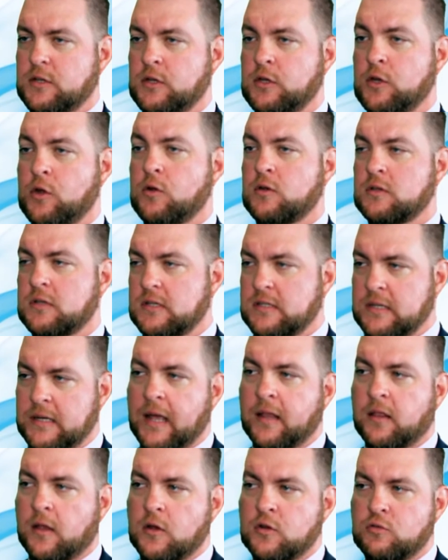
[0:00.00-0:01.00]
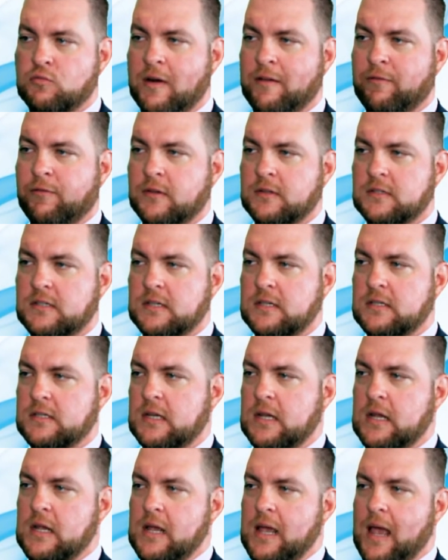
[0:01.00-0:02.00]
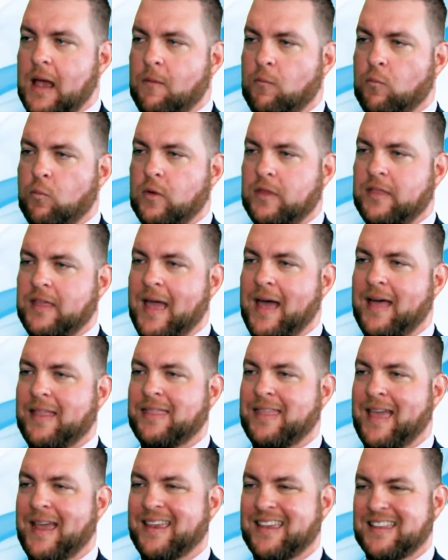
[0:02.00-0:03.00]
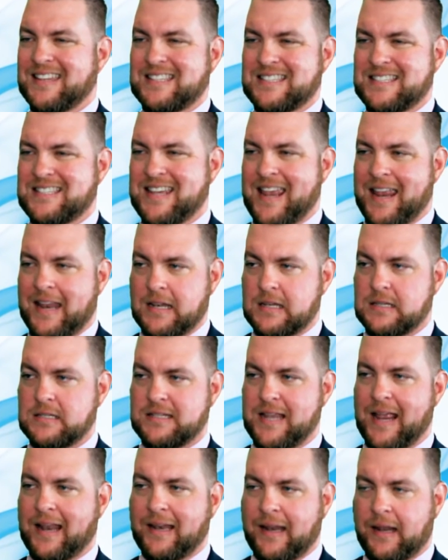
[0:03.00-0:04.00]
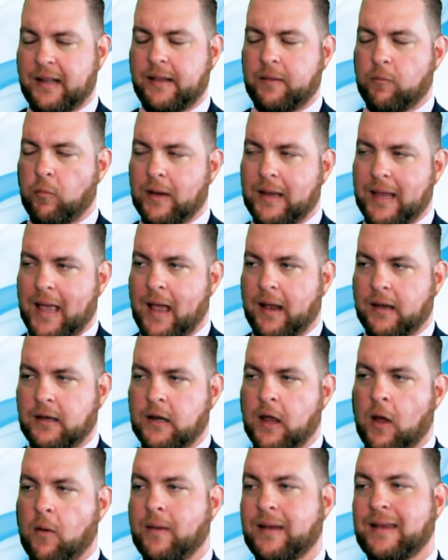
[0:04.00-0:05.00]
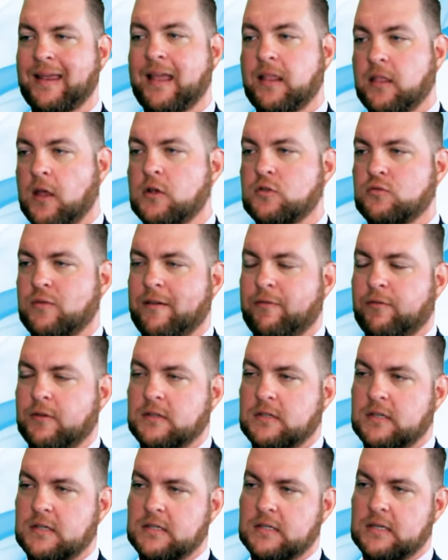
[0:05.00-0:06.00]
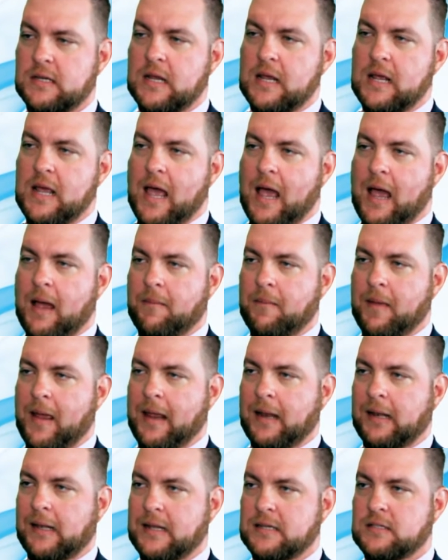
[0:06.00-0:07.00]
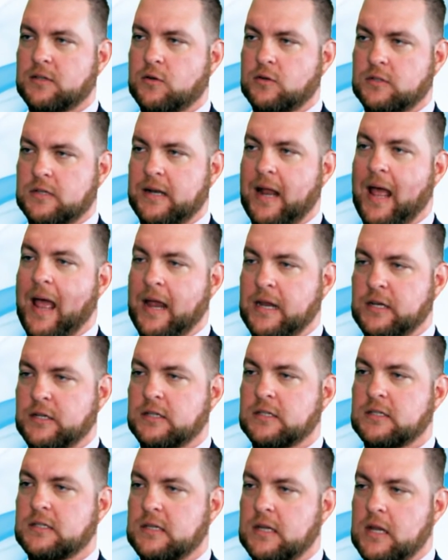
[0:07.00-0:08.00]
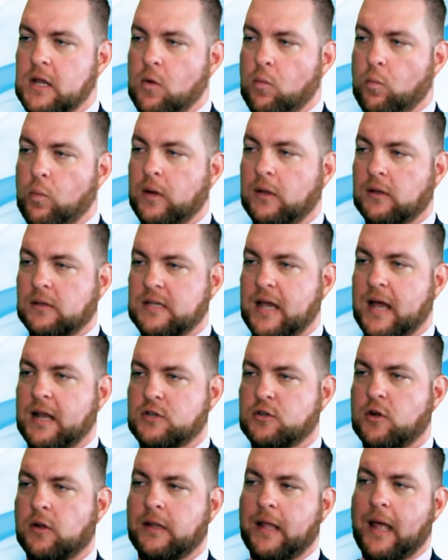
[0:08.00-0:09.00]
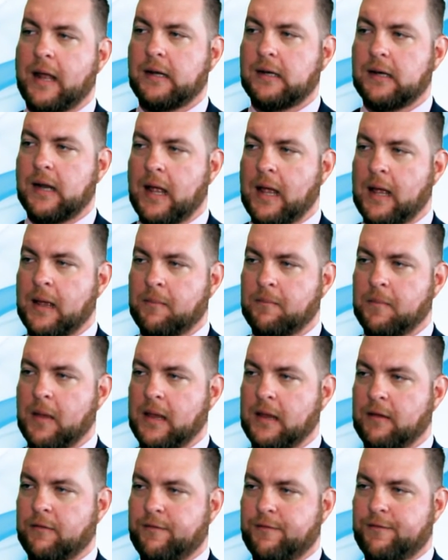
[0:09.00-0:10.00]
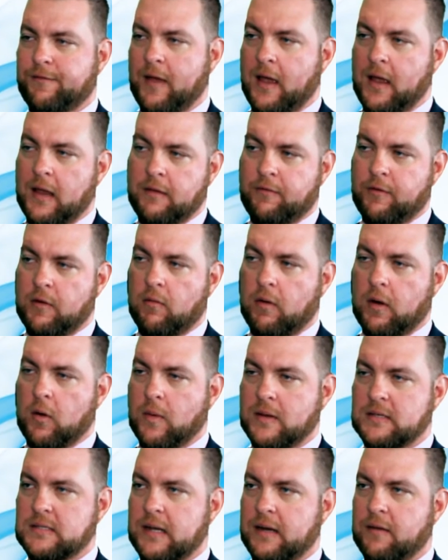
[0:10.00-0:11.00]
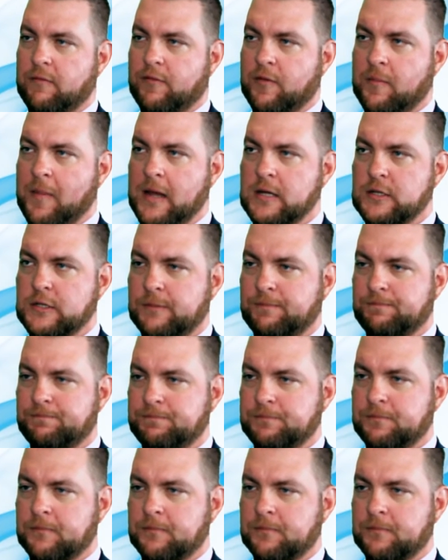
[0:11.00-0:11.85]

to use it to get those references. Um, without that consent, technically, we can't go and get those references. Um, and lessors and agents will touch on that um, if, uh, if you request that information.